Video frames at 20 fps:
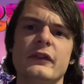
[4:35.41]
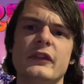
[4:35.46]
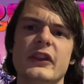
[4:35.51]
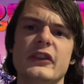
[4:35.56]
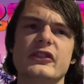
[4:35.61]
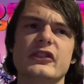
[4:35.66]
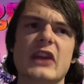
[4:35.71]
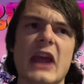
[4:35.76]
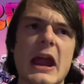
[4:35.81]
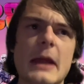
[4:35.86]

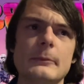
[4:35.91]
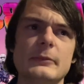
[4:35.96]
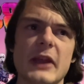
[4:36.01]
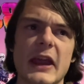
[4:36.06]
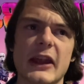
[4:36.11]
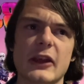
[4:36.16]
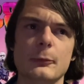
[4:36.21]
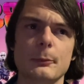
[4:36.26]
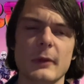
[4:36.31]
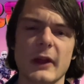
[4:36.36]
this game
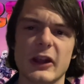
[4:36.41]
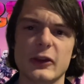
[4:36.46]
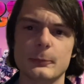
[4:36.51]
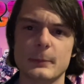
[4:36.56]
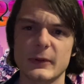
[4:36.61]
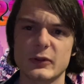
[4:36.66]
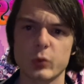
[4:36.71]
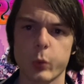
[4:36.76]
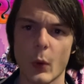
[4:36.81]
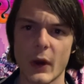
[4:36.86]
takes place
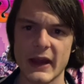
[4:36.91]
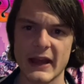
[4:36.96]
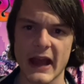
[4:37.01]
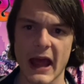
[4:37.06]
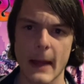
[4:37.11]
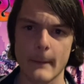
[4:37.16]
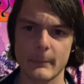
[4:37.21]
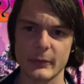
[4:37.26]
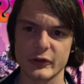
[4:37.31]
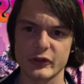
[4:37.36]
between
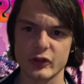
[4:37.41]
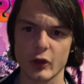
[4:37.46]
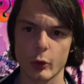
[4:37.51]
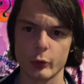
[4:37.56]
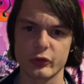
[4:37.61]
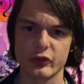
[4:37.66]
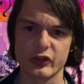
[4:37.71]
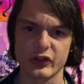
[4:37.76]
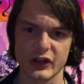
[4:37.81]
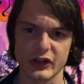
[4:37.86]

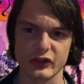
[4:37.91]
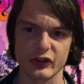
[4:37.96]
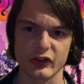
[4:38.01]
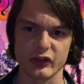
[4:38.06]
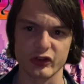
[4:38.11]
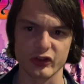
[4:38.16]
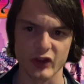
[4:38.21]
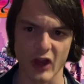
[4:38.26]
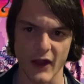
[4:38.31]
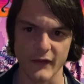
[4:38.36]
episodes 6
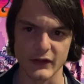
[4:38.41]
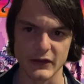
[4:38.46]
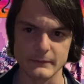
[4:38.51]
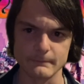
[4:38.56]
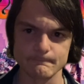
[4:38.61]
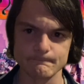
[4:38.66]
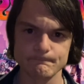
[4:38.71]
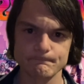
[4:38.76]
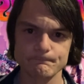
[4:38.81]
and 7.